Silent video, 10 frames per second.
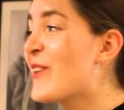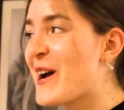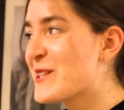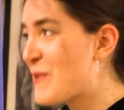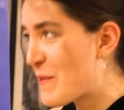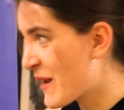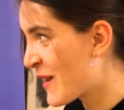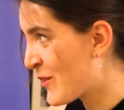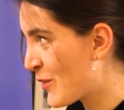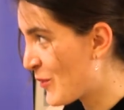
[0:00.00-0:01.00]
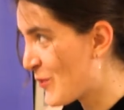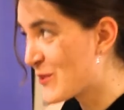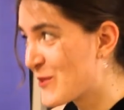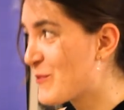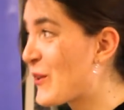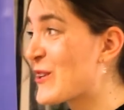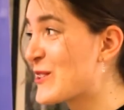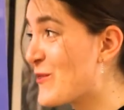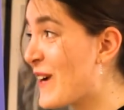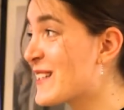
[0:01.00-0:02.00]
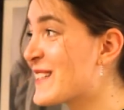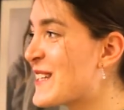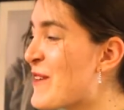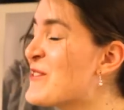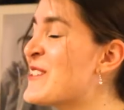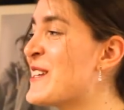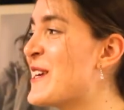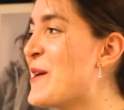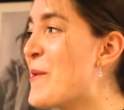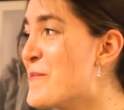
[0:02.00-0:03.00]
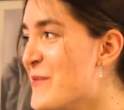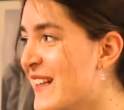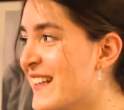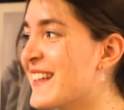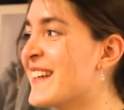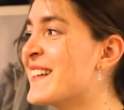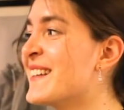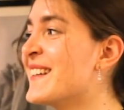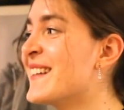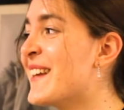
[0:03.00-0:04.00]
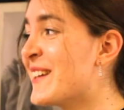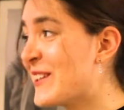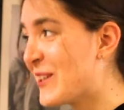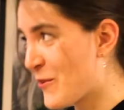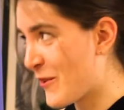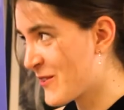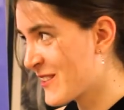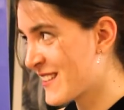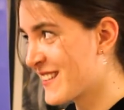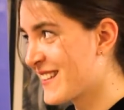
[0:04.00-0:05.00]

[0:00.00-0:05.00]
you guys were big in the news because you raised 70 million euros.